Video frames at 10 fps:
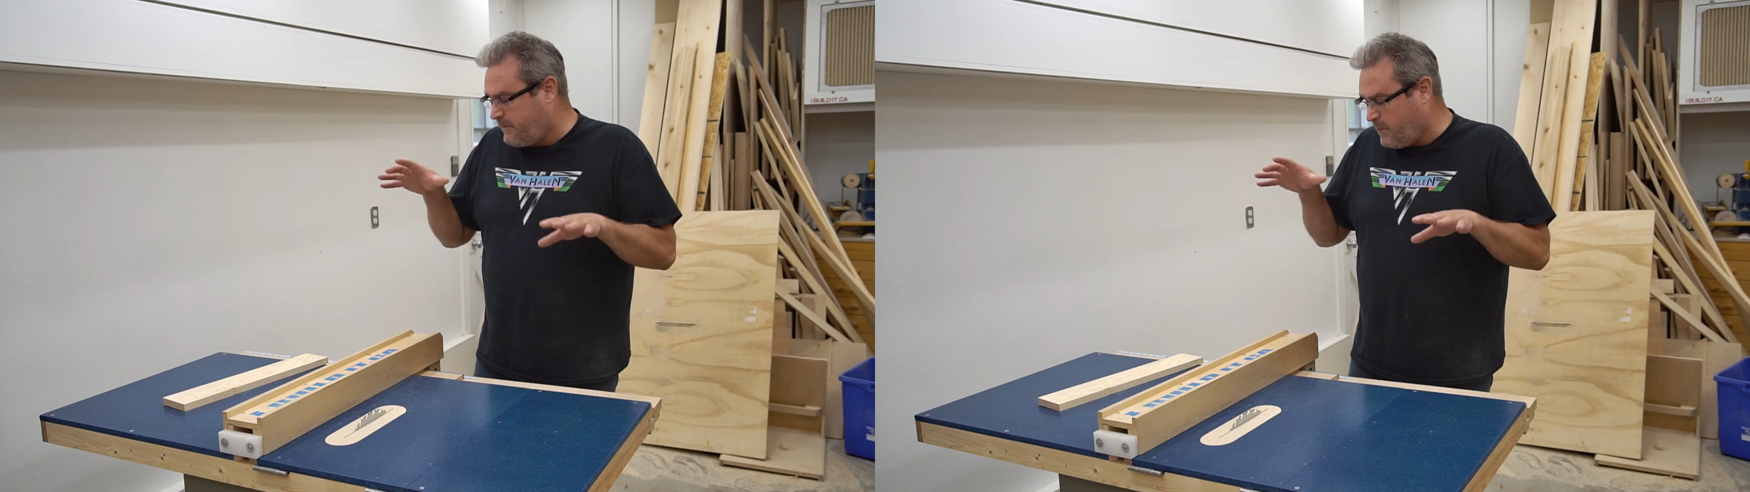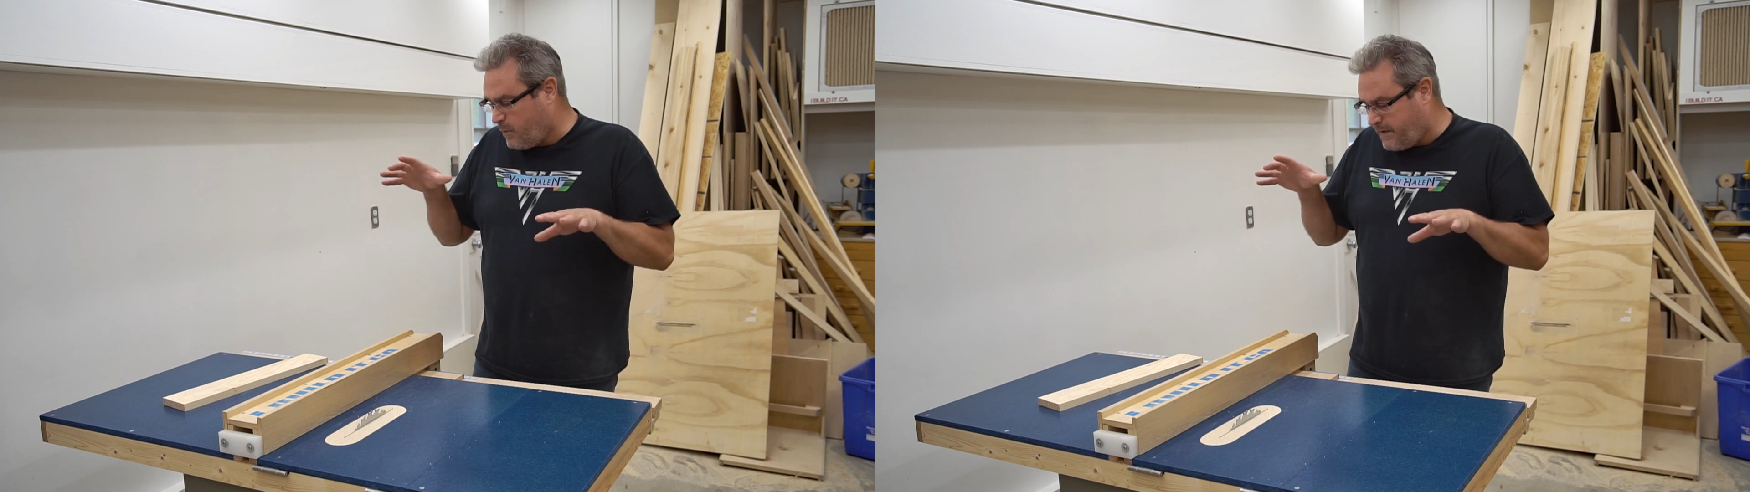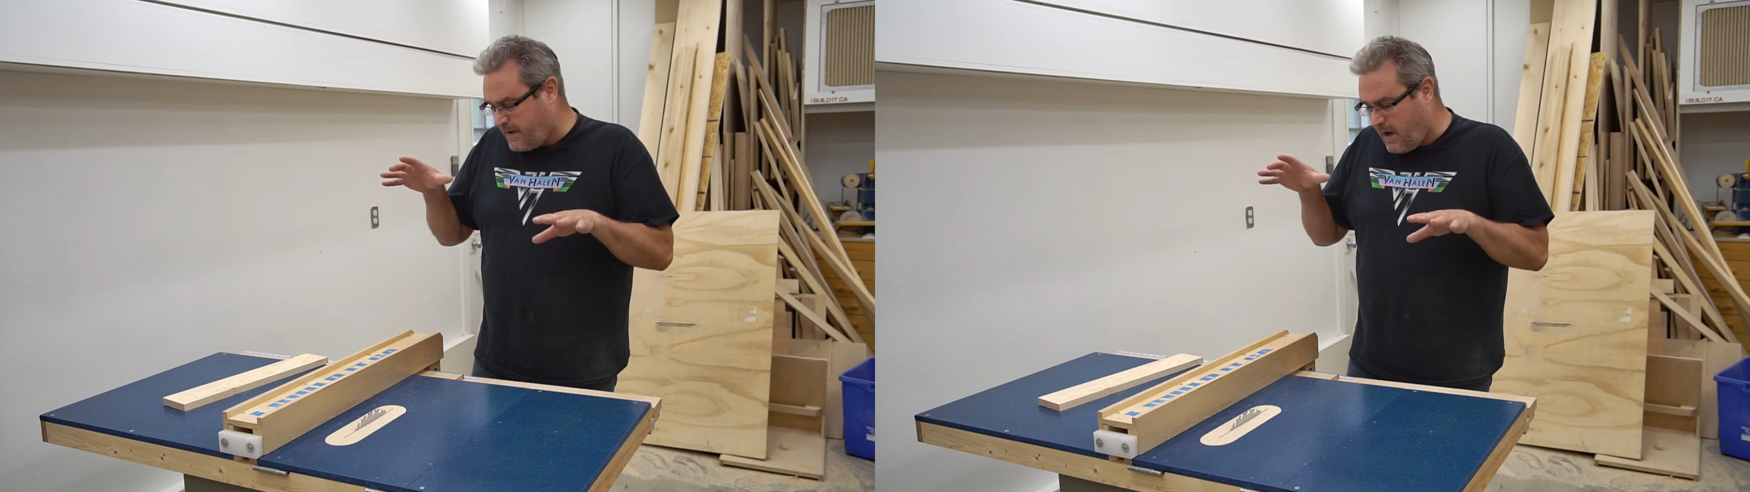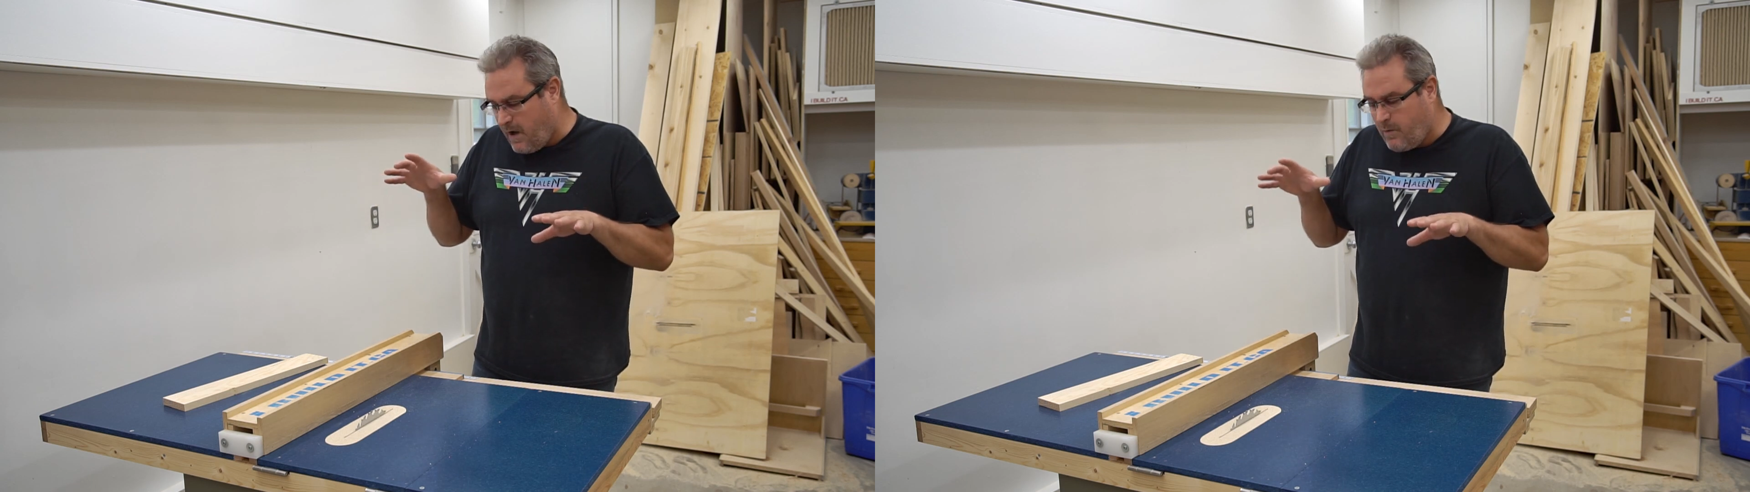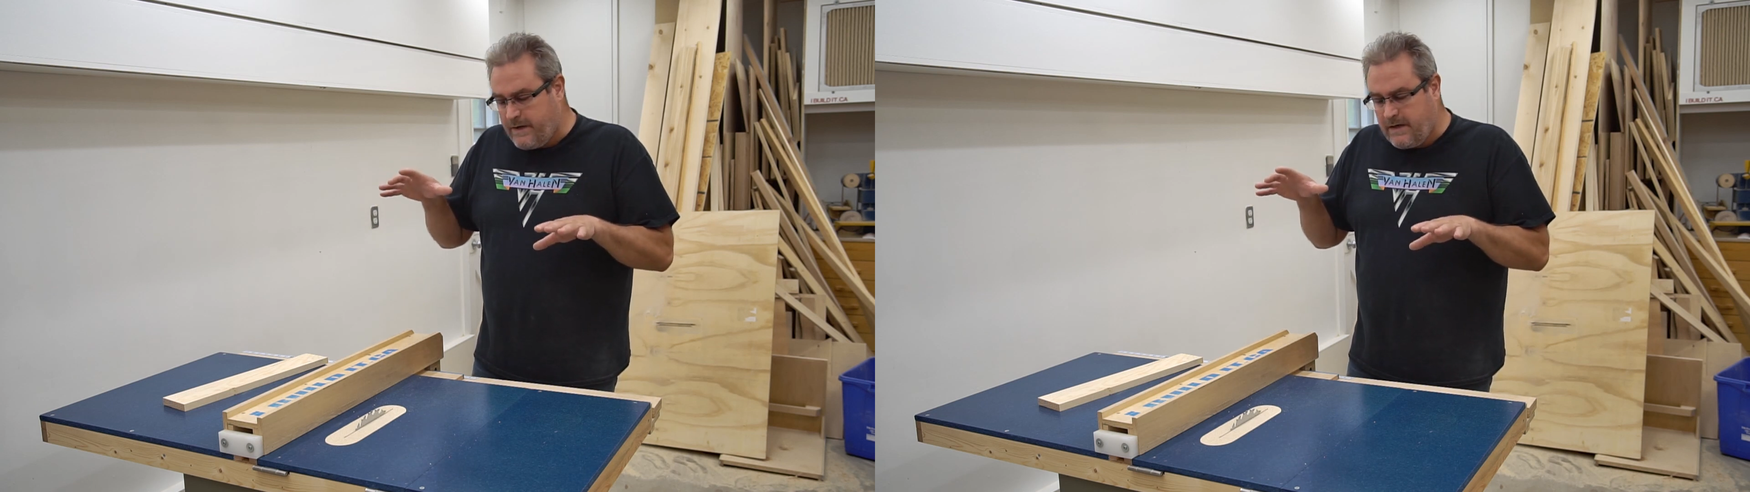be working
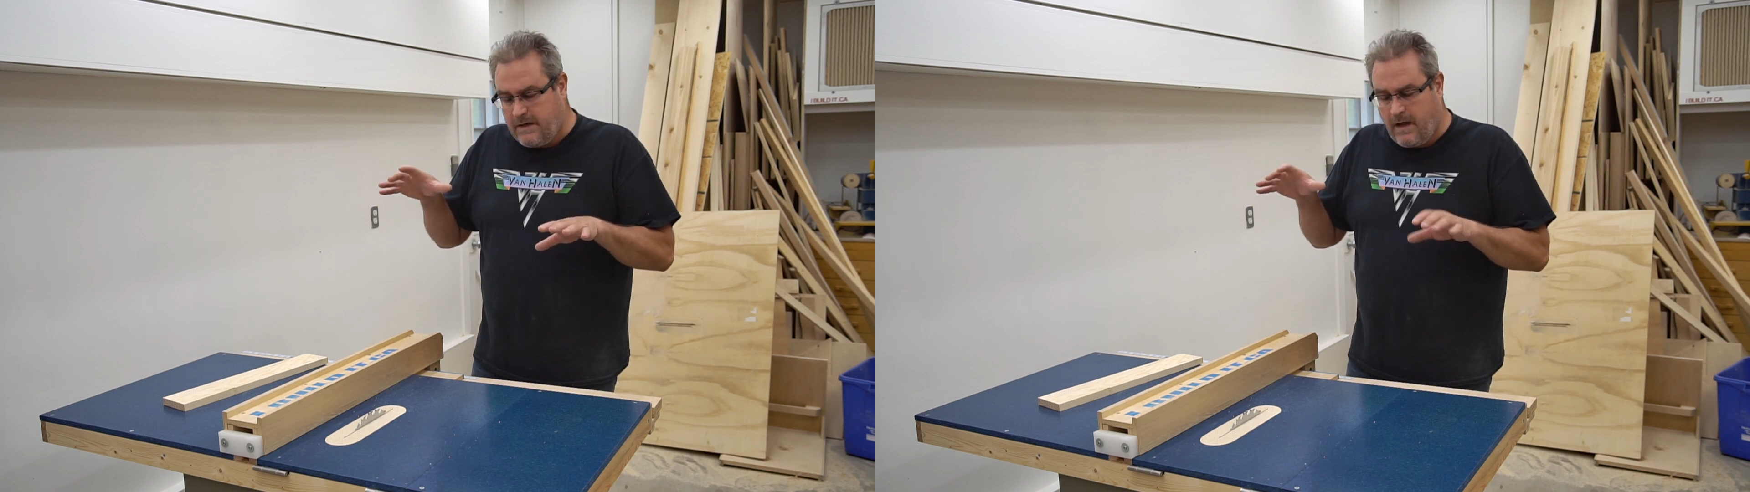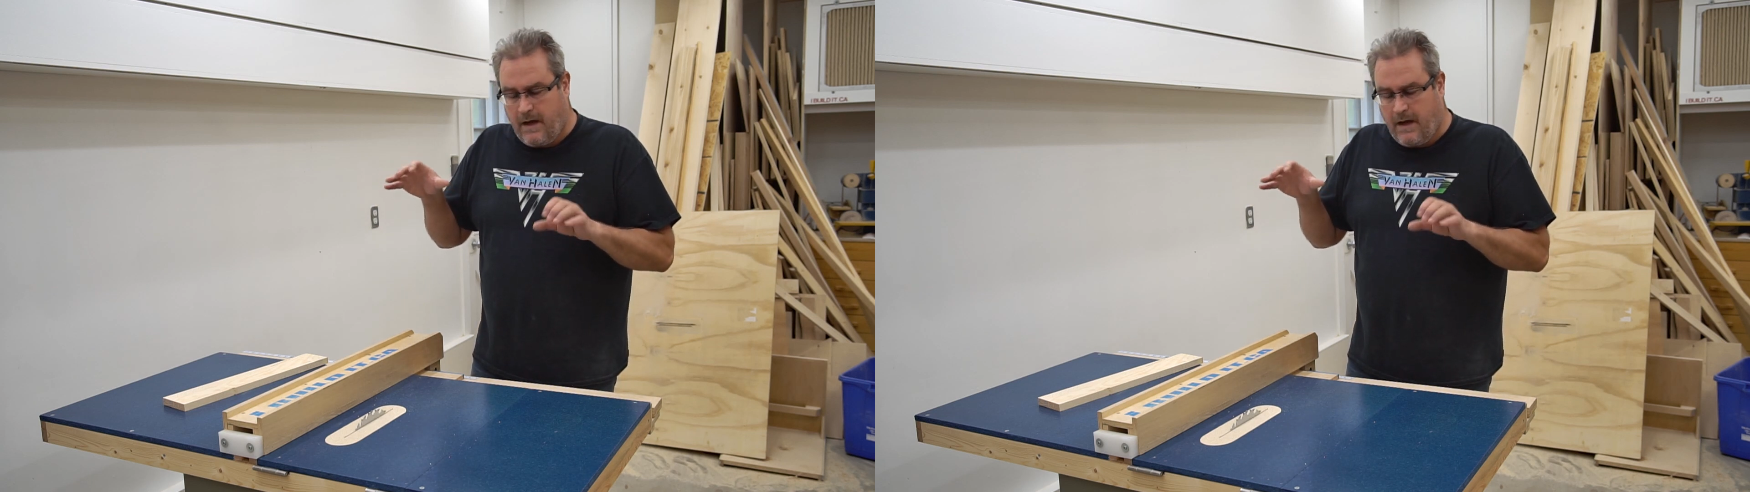all week